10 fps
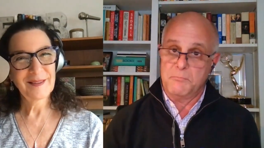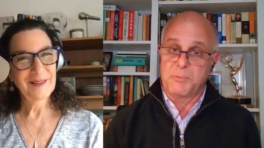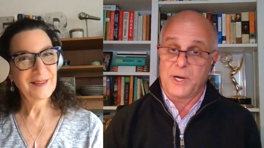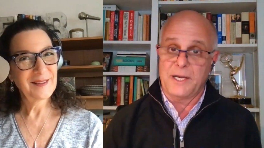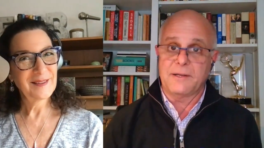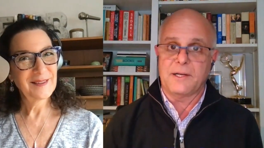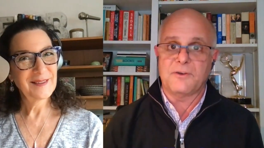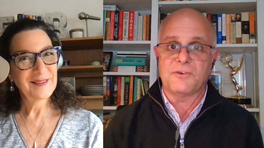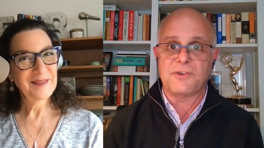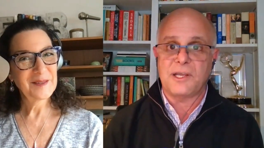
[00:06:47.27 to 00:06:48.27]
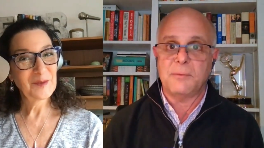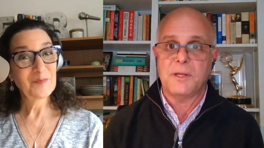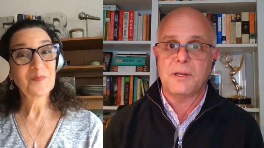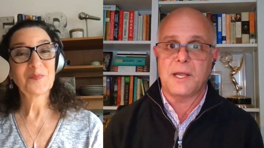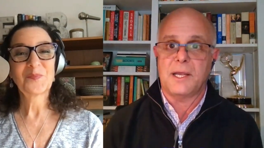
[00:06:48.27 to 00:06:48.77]
Speaker 1: branded
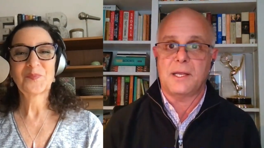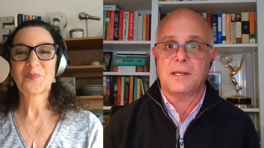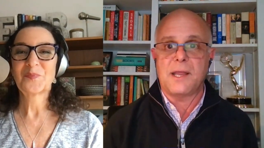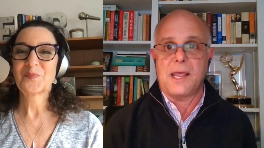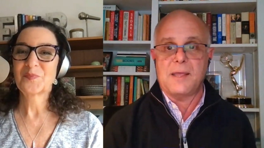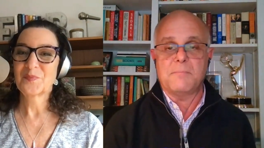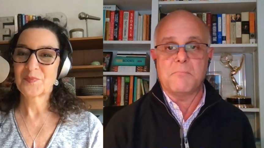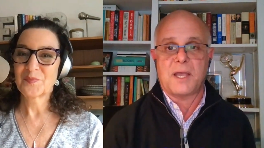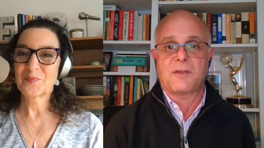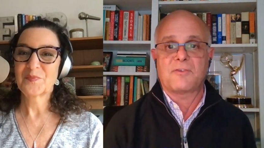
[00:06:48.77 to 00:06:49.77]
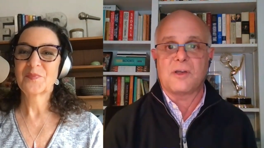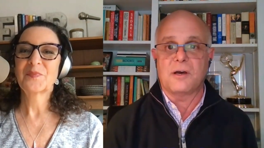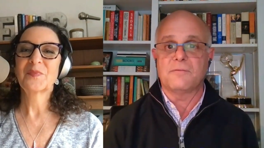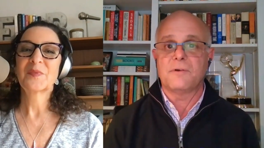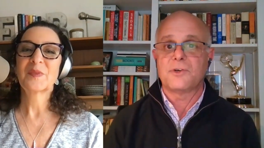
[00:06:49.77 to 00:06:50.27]
entertainment and a mix
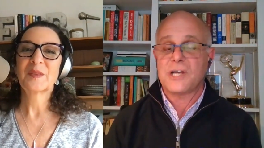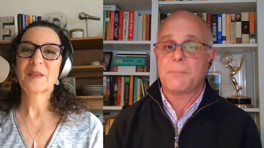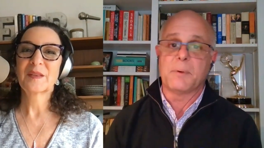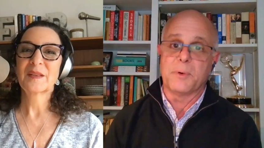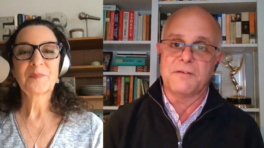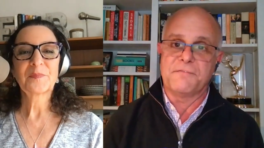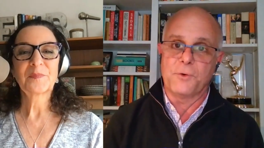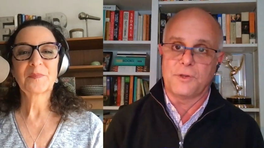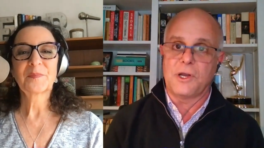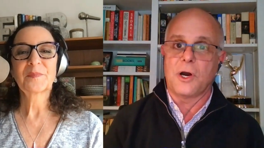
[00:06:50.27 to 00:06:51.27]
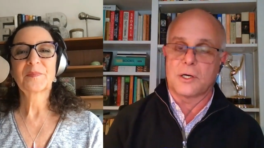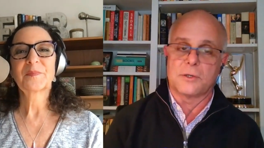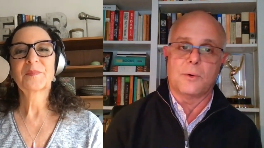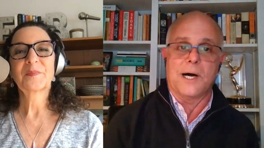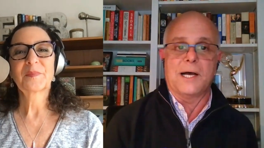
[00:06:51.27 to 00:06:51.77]
of shoppable for the
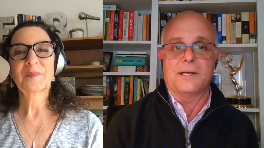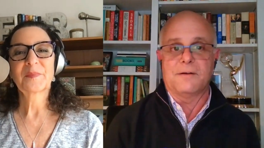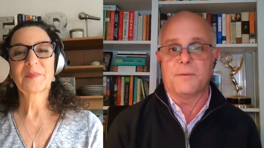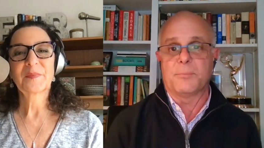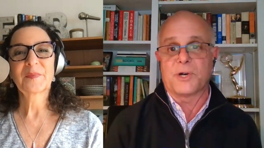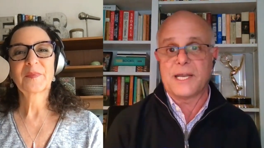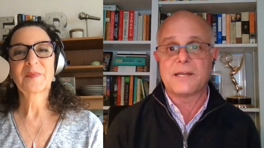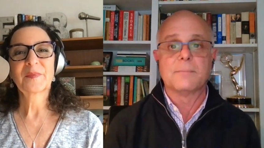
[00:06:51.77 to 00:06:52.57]
R O I of the brand.